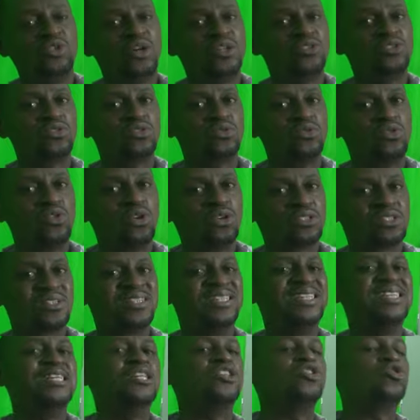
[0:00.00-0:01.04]
you want to do it,
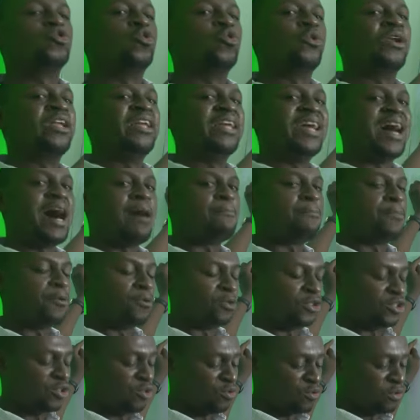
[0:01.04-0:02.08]
to
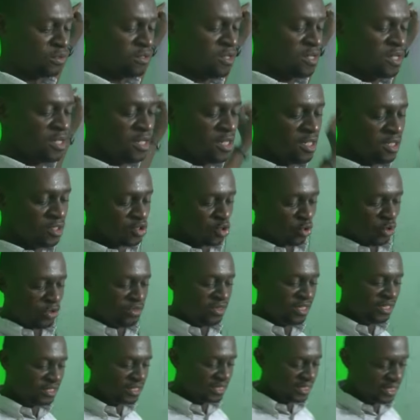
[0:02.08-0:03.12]
reapportion. So in
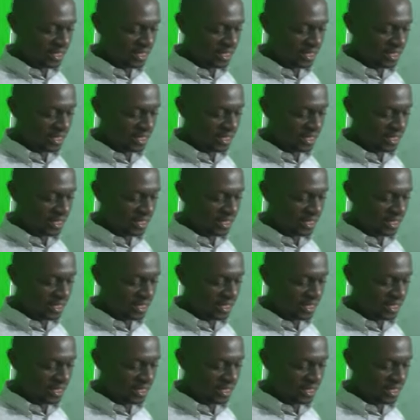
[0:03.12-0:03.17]
this